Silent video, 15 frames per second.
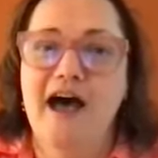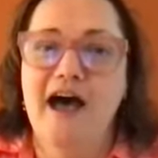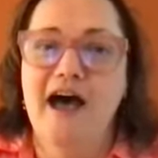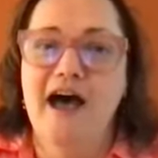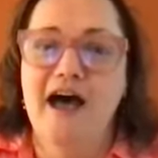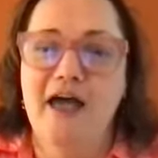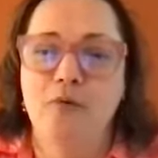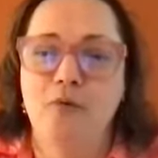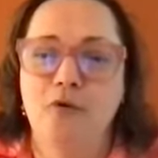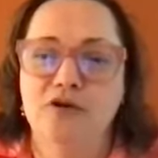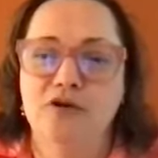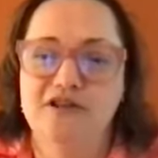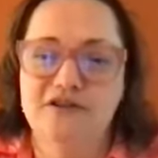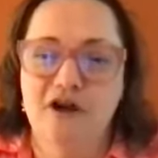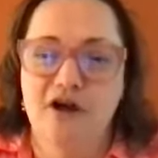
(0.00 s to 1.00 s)
Uh, and we'll
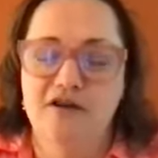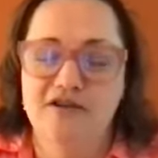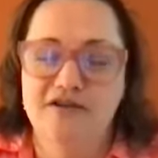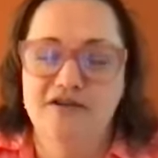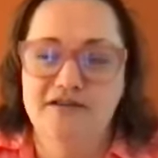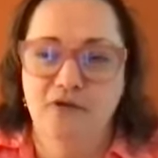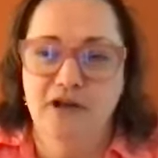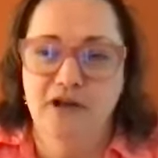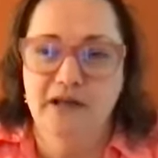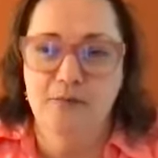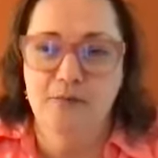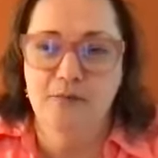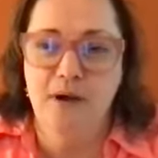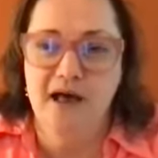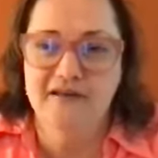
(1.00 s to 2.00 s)
just all send
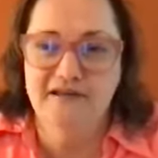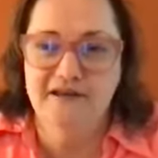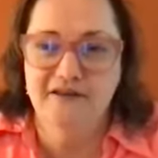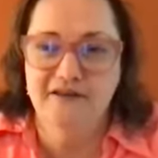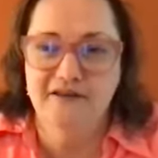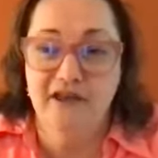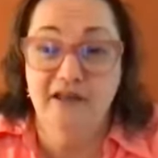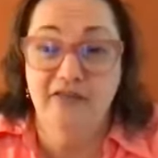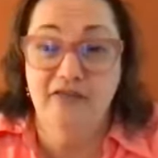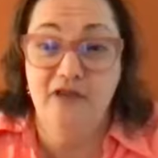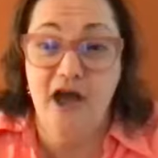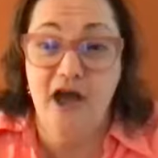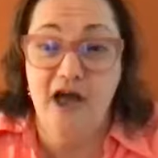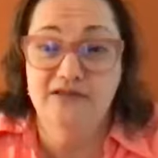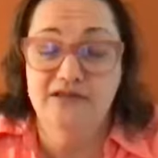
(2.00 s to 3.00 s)
really positive healing
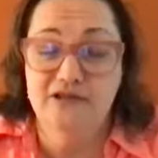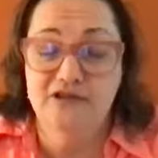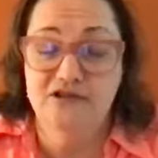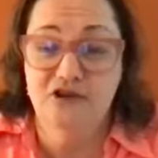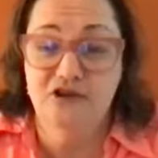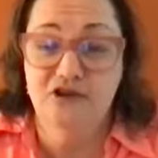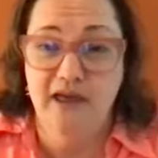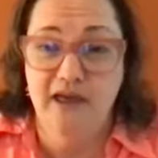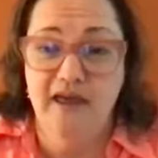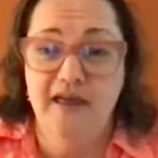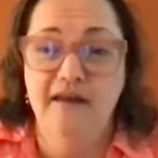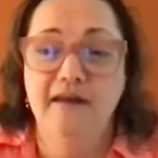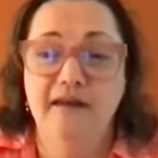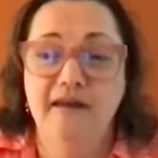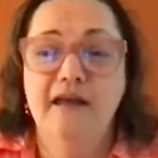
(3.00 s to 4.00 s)
thoughts to
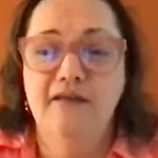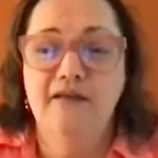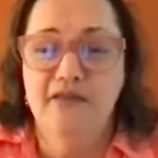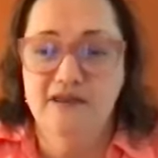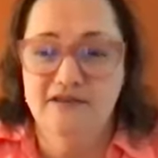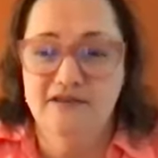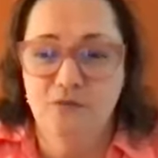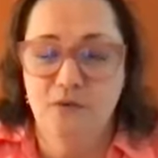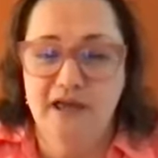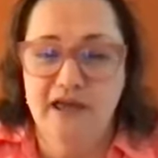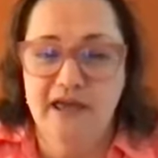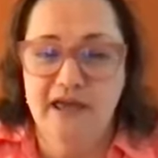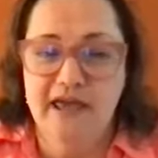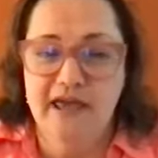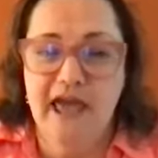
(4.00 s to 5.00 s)
Joanne this week.